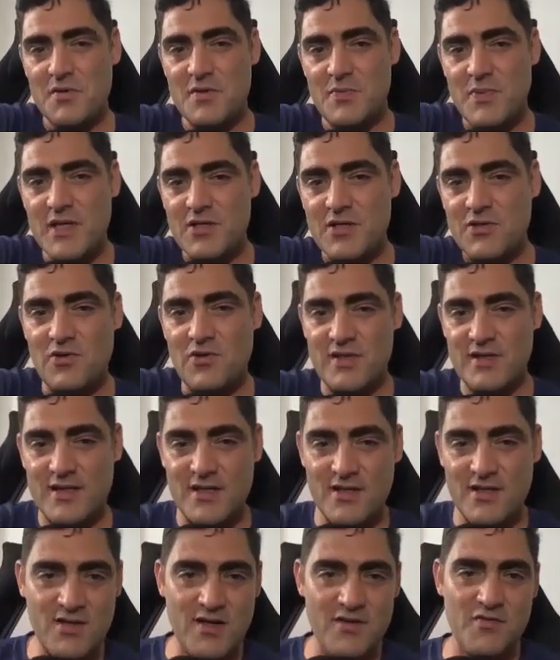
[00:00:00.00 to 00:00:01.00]
with Bitcoin. They
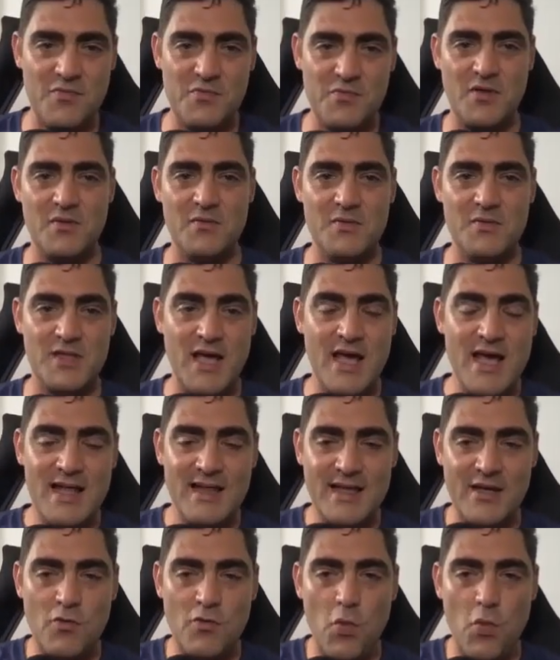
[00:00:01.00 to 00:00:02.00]
don't have a problem with,
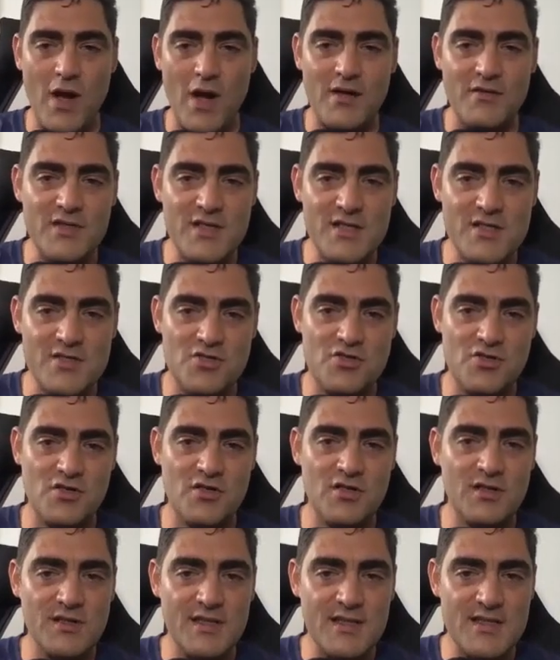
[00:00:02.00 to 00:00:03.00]
like, one of these
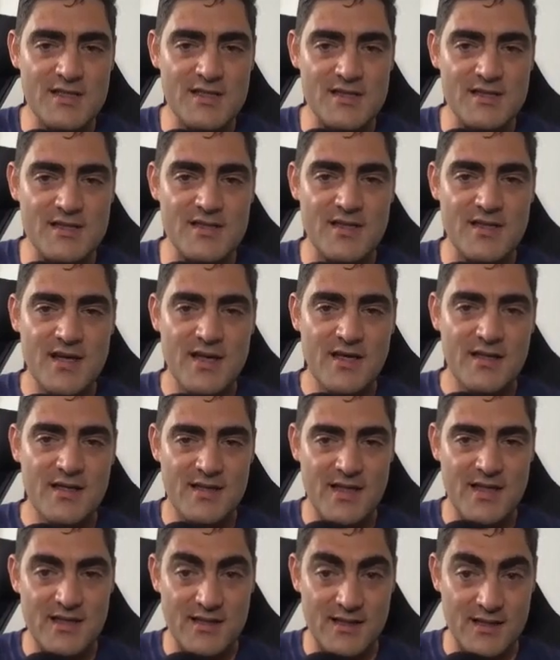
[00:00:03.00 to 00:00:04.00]
journalists
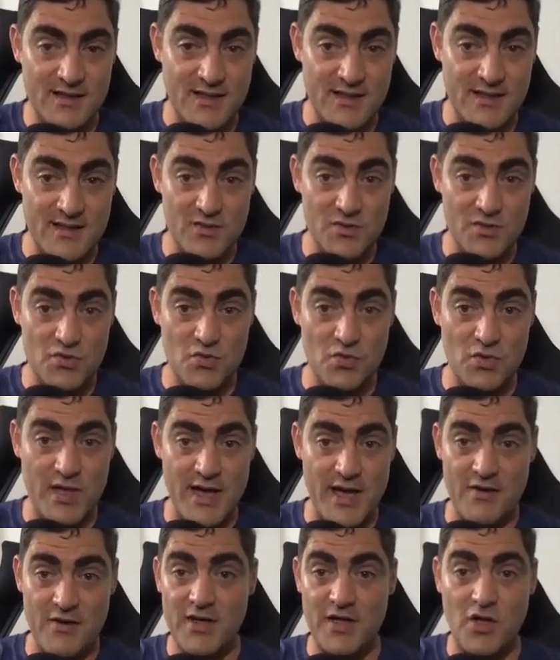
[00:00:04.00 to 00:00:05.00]
that is
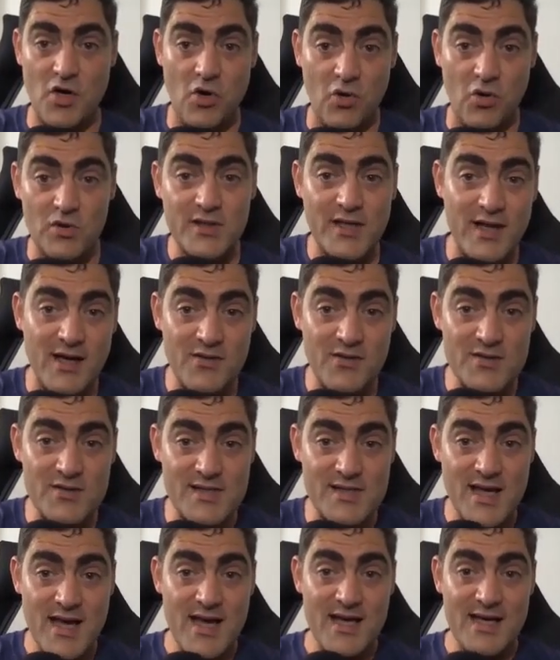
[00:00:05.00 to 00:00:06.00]
Eric Holthaus.
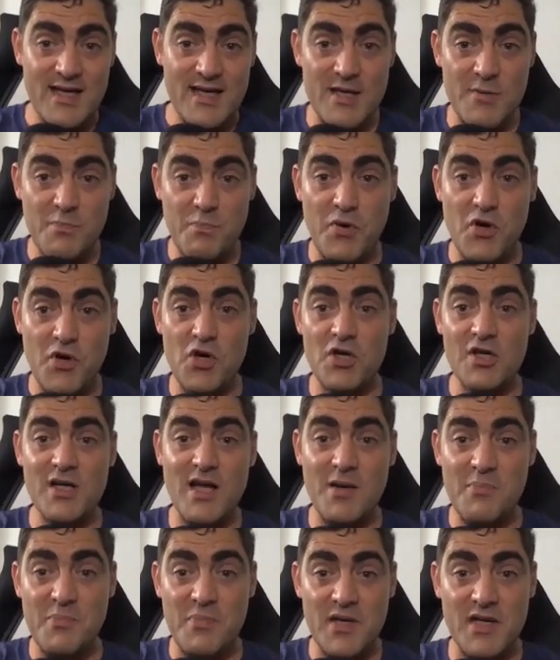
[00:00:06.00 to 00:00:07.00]
He put
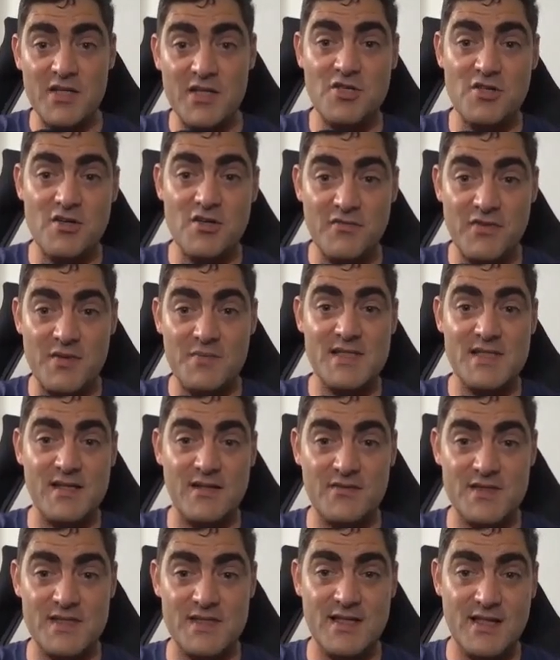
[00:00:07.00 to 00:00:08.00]
a picture of
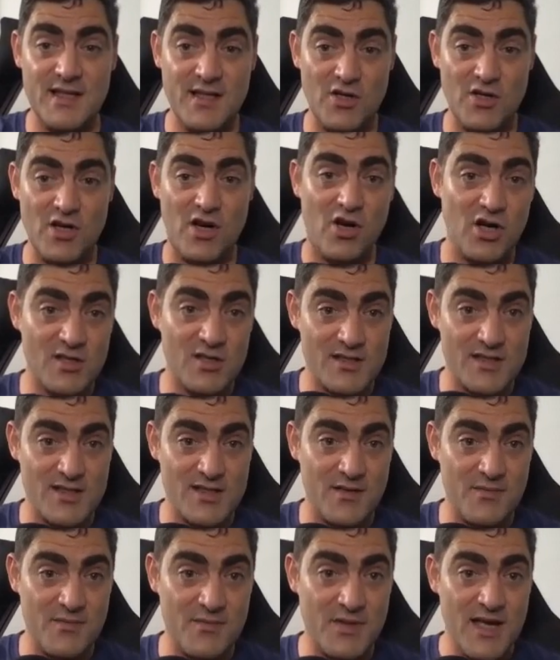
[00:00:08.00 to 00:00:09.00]
himself sitting in a hot
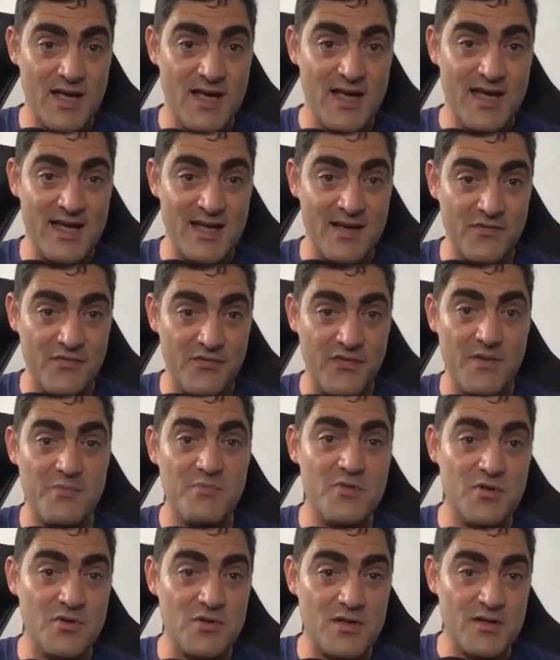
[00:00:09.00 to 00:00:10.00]
tub in
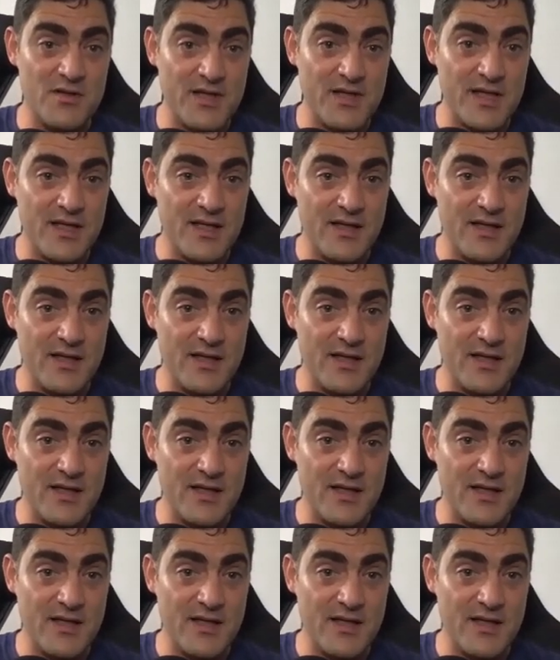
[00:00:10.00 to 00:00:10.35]
February,